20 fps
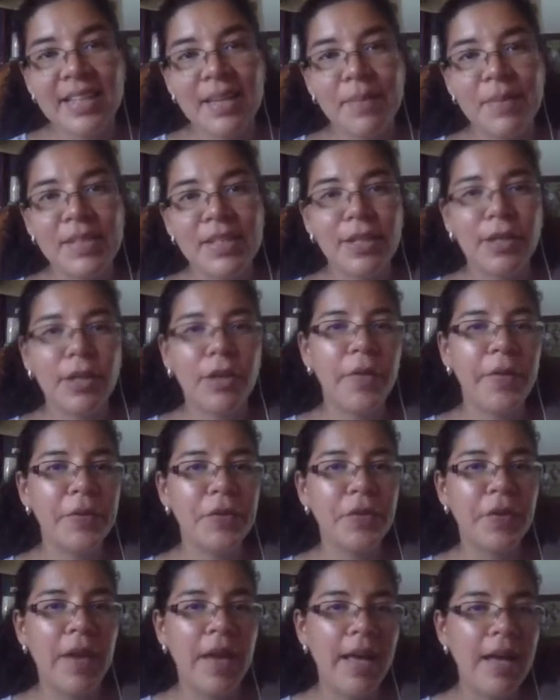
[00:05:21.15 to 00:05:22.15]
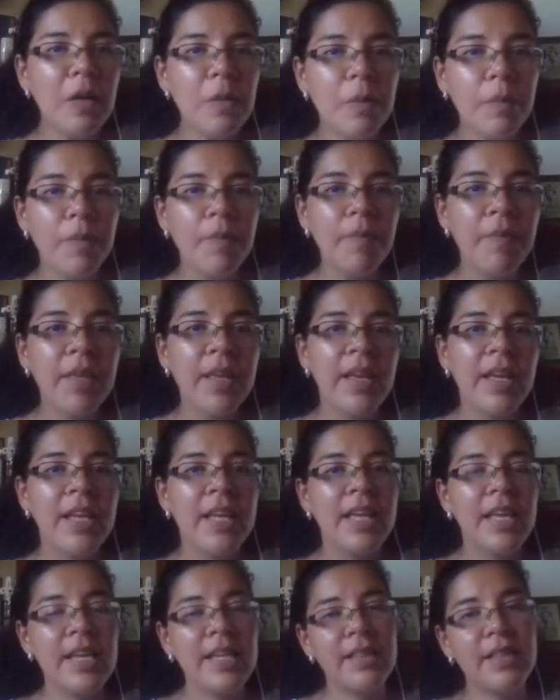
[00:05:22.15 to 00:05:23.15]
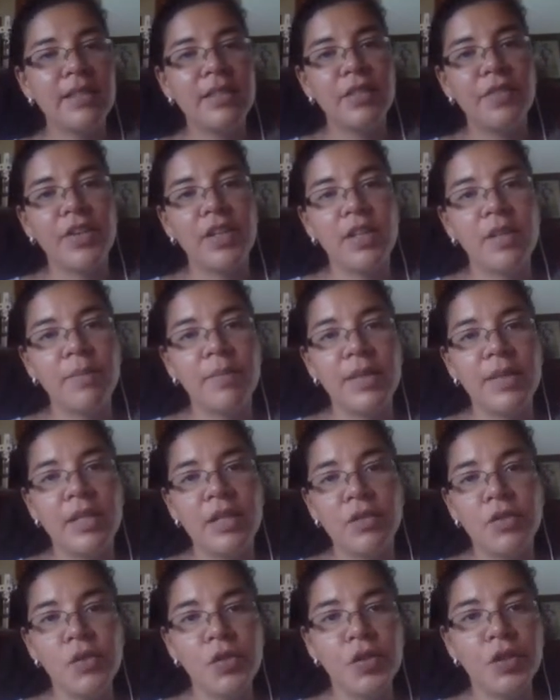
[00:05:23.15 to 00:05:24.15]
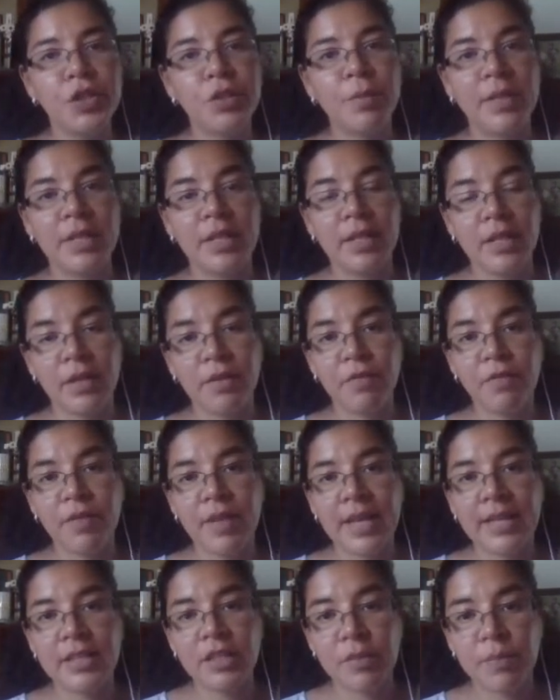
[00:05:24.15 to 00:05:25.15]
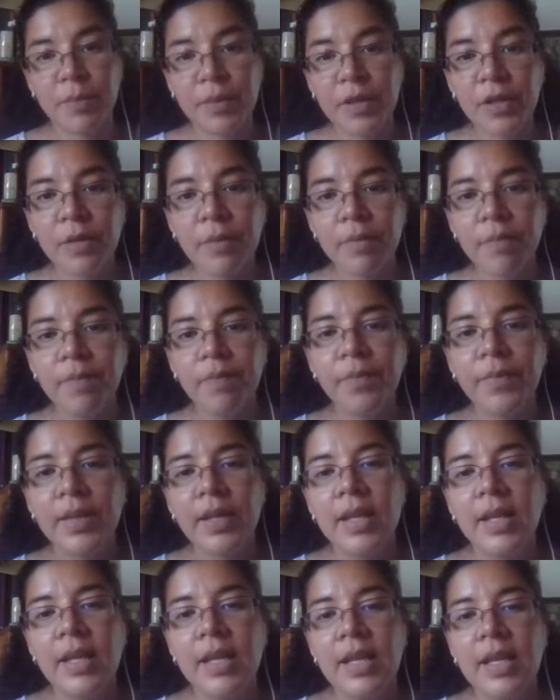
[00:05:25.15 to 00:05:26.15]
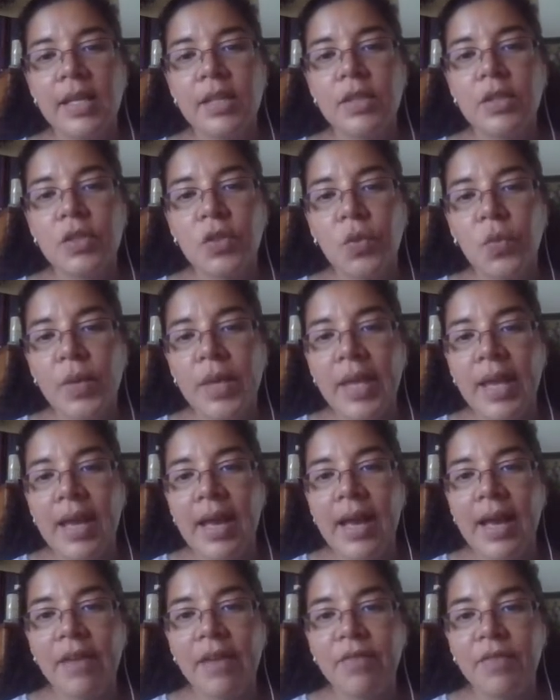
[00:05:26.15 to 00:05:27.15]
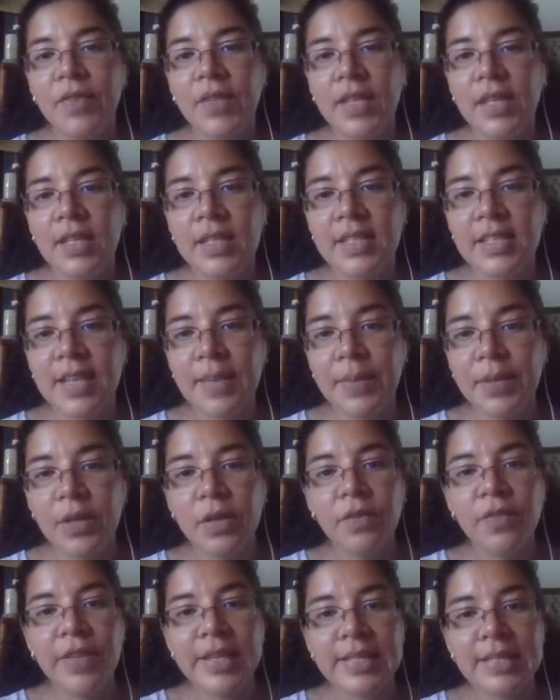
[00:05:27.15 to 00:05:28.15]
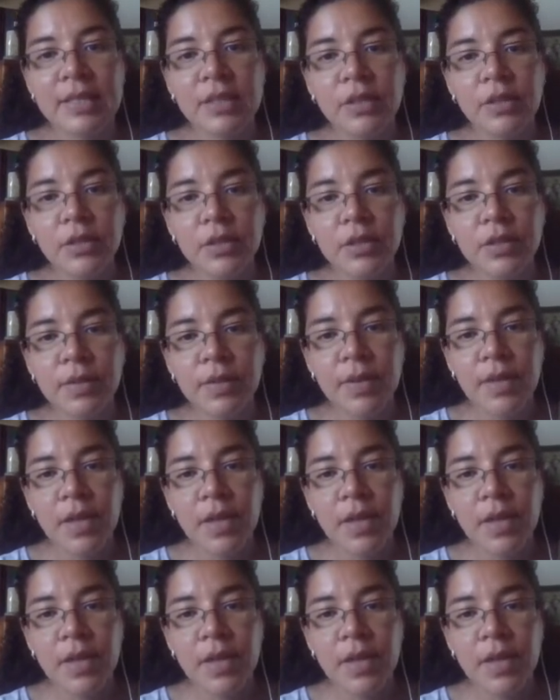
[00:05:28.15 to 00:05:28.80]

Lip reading: That means they're going to help in the development, nourishment of that sperm. And so we have the seminal vesicles.